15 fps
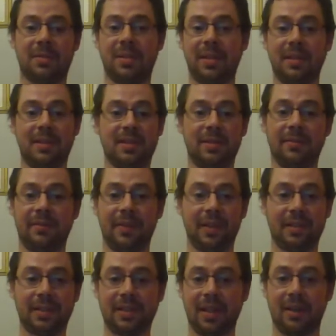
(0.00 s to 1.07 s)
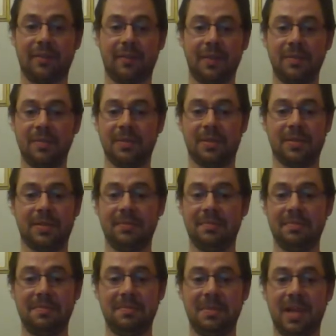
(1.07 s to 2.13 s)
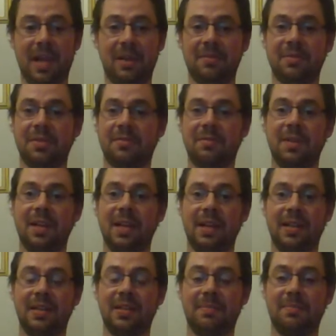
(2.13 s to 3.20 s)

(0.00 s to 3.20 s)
seeing some of his stuff, it was just really